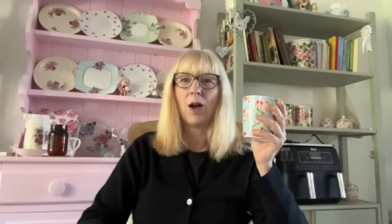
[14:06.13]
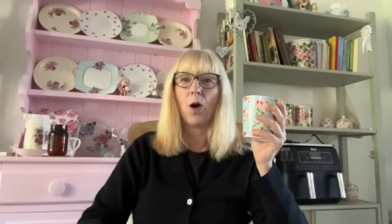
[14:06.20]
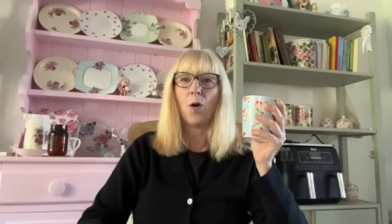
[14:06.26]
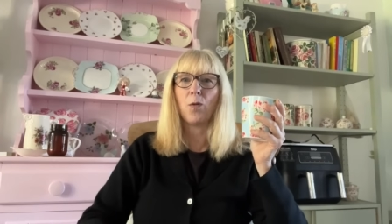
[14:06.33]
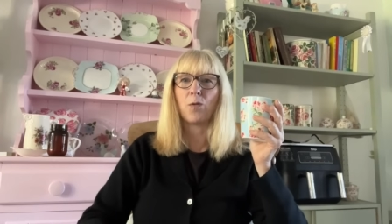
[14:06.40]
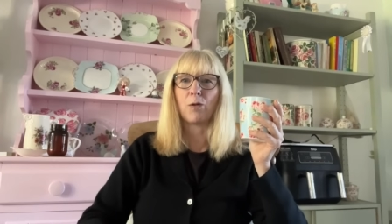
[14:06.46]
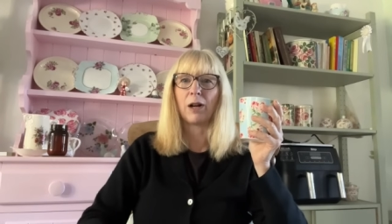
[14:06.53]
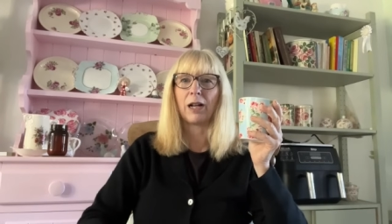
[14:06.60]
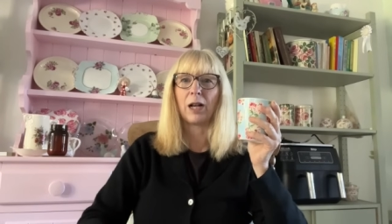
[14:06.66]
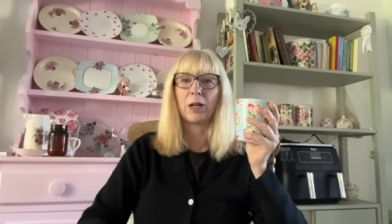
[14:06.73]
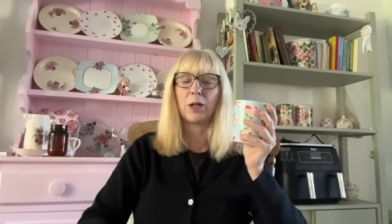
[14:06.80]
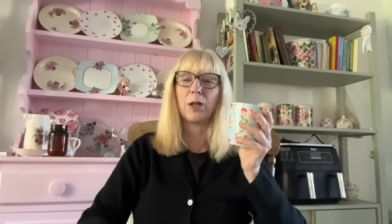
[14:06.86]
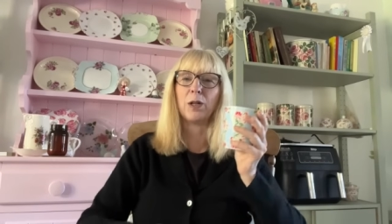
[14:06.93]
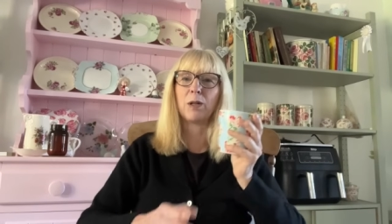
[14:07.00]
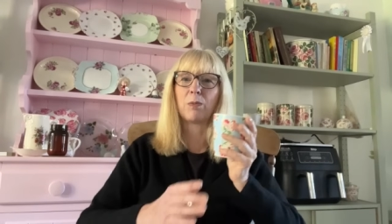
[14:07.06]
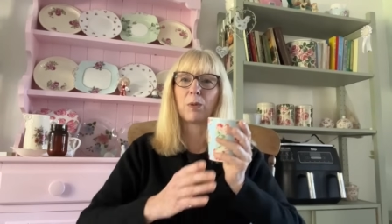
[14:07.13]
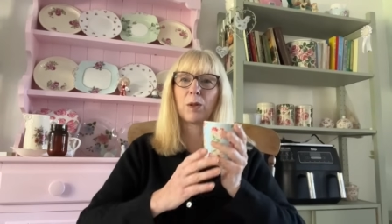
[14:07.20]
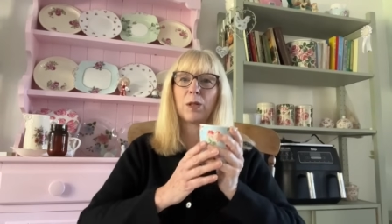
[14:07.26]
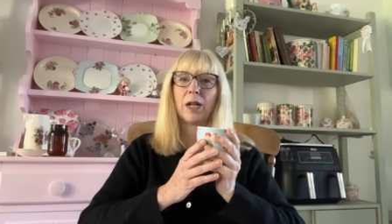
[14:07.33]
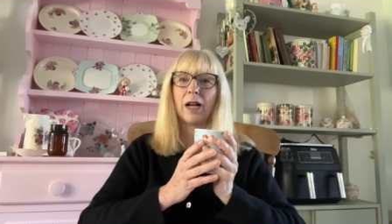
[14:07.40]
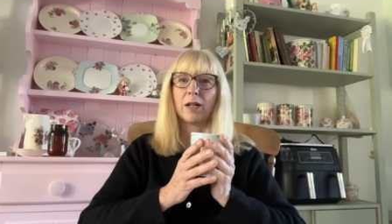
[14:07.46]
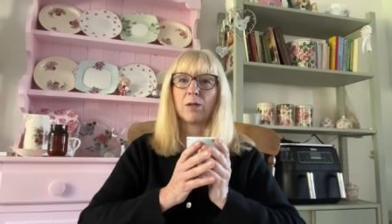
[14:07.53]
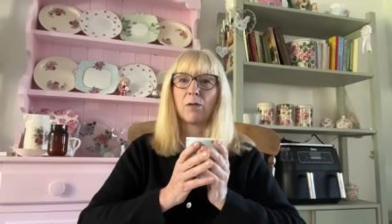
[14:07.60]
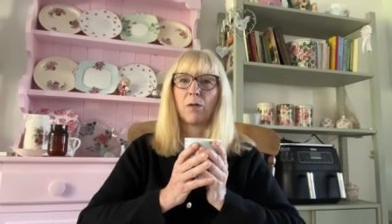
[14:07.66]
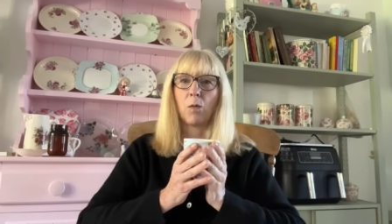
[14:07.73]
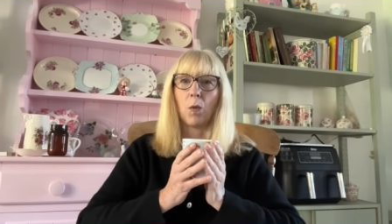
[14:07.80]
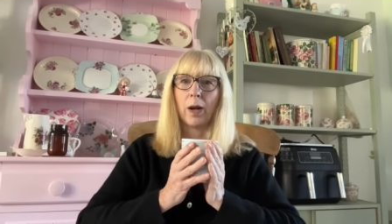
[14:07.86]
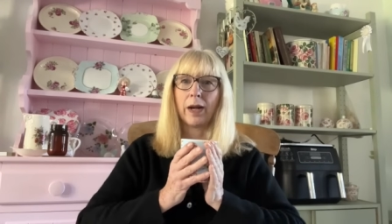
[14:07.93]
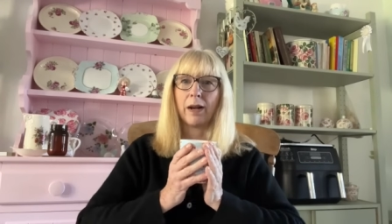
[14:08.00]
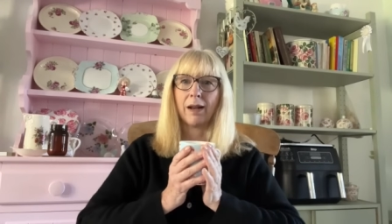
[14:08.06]
offering a good product for
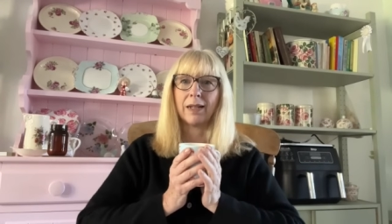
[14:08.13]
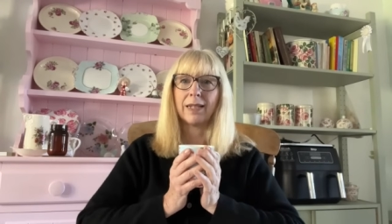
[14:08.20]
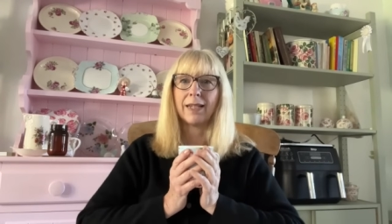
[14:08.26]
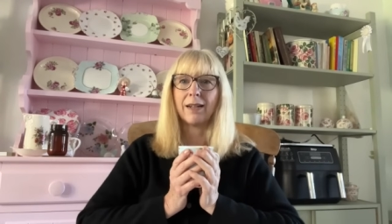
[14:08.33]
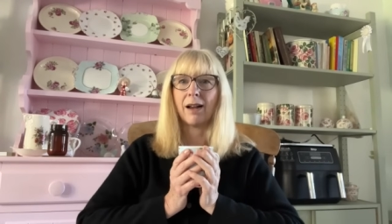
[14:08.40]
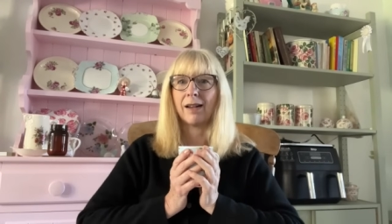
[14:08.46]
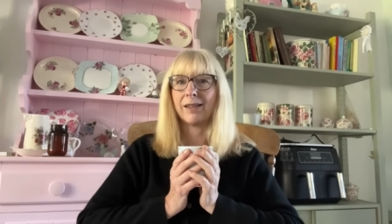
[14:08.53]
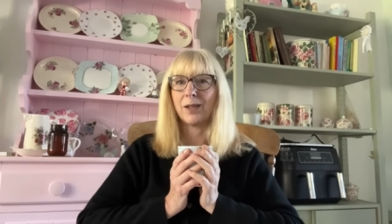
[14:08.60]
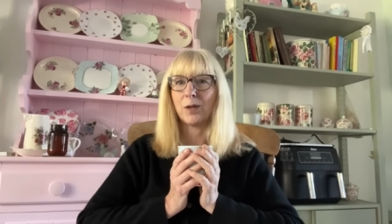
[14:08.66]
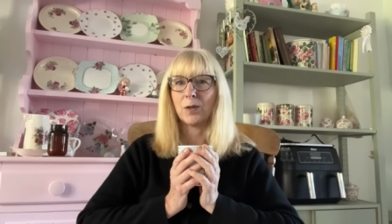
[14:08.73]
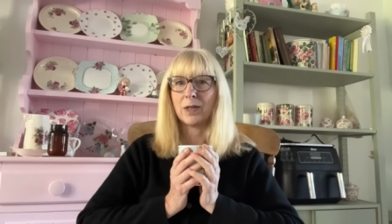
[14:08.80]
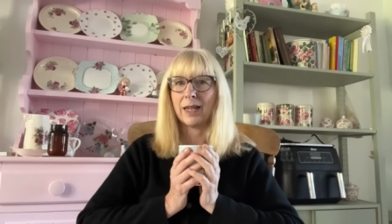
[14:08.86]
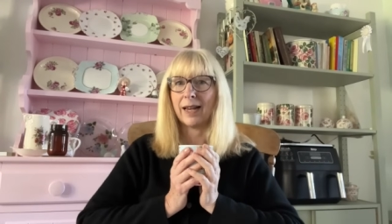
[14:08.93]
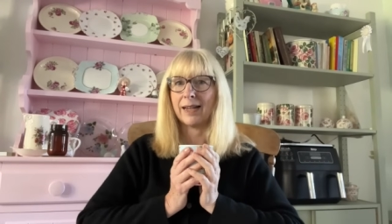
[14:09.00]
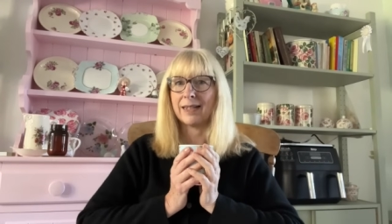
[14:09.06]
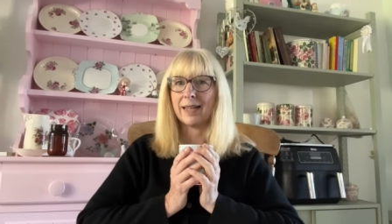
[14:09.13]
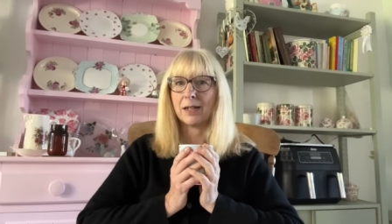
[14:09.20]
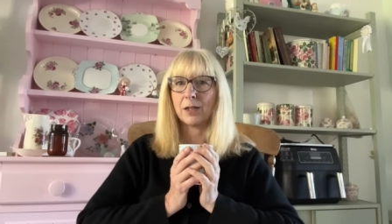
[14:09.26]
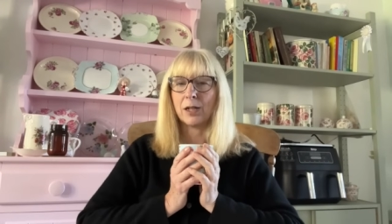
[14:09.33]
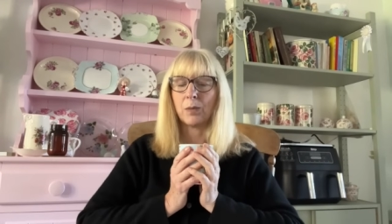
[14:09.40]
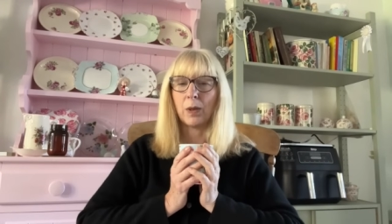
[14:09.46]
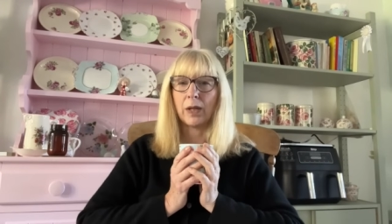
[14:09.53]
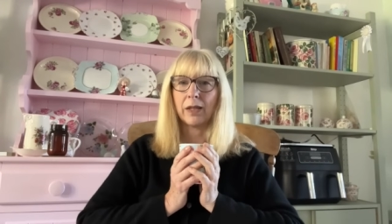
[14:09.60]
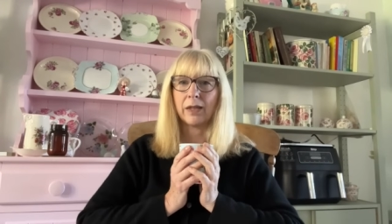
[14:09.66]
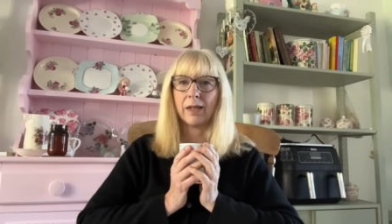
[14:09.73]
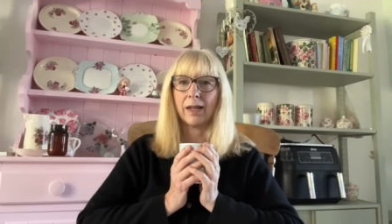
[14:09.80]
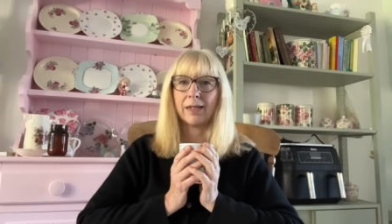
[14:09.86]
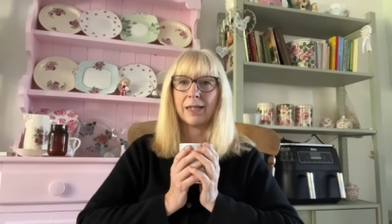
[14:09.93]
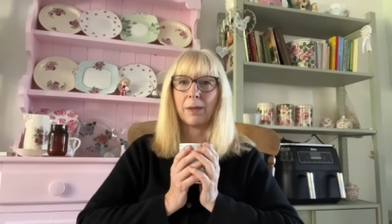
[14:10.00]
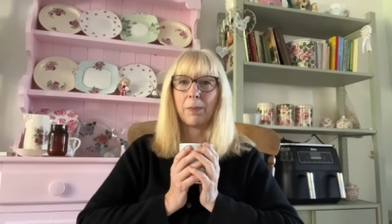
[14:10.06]
£1.99 that you're saying is actually worth
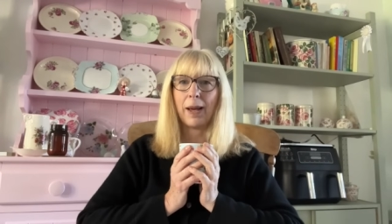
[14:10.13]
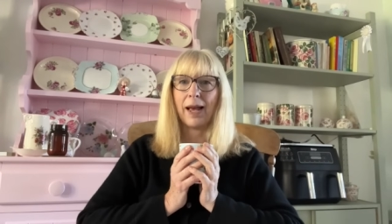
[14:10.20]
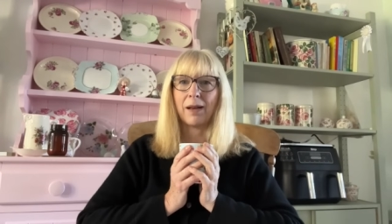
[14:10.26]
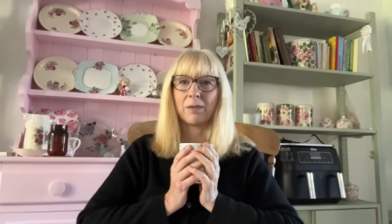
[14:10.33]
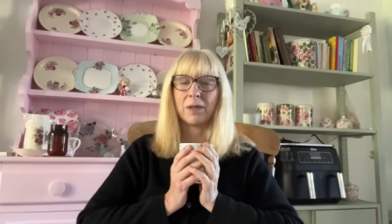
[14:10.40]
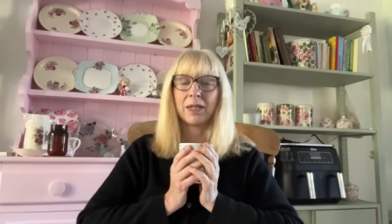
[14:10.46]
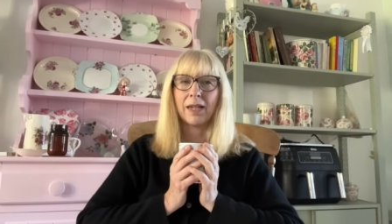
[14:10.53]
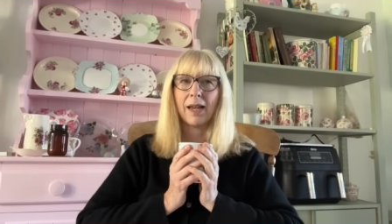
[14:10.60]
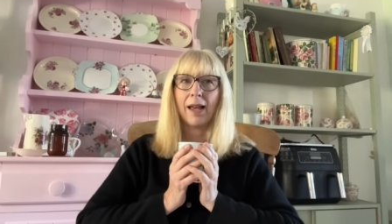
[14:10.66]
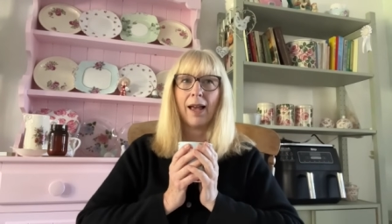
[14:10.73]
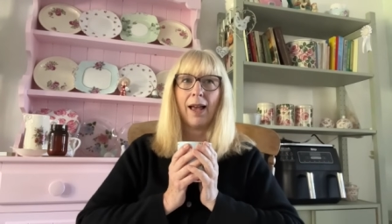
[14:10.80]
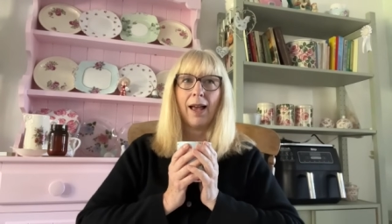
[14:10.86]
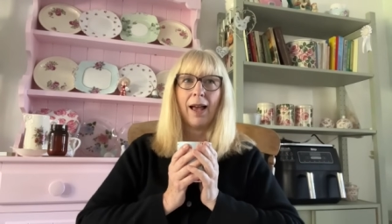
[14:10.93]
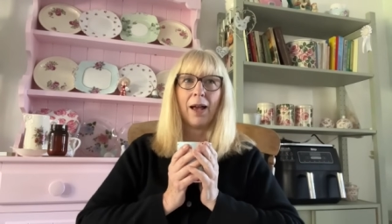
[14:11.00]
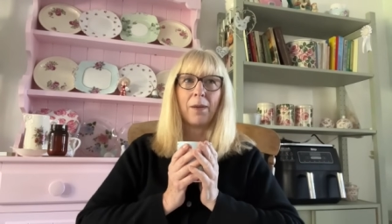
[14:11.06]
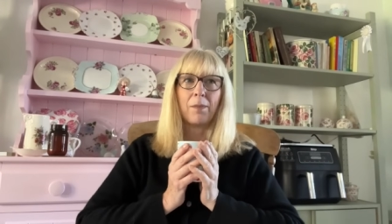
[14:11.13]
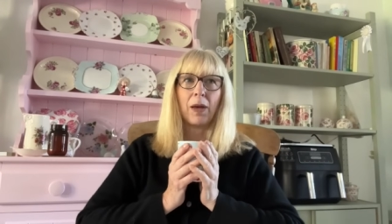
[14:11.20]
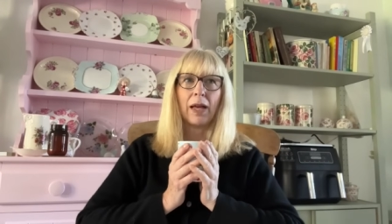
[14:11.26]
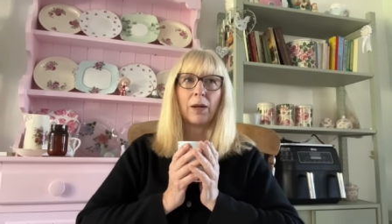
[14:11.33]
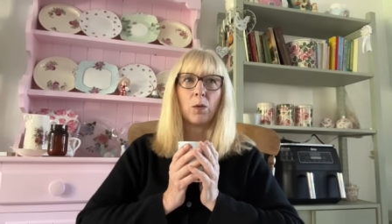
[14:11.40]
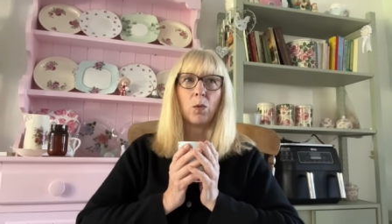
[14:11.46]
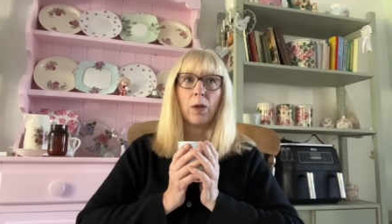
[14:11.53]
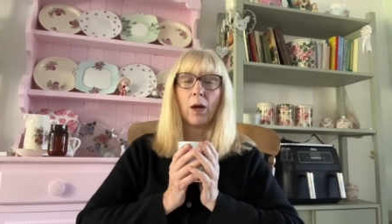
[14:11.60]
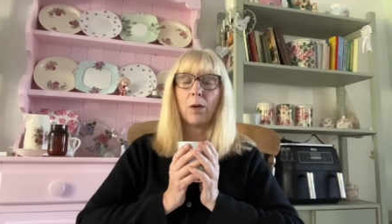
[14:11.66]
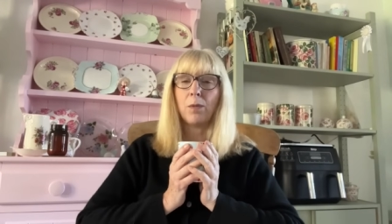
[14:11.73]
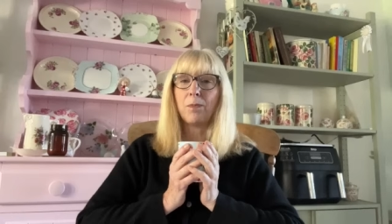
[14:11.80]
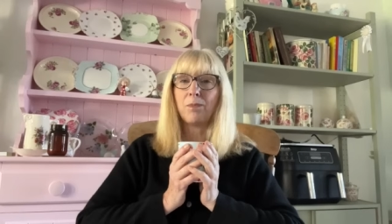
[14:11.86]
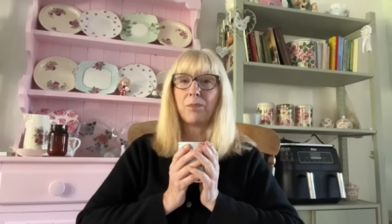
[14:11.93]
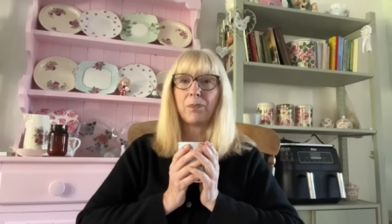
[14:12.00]
£30. And although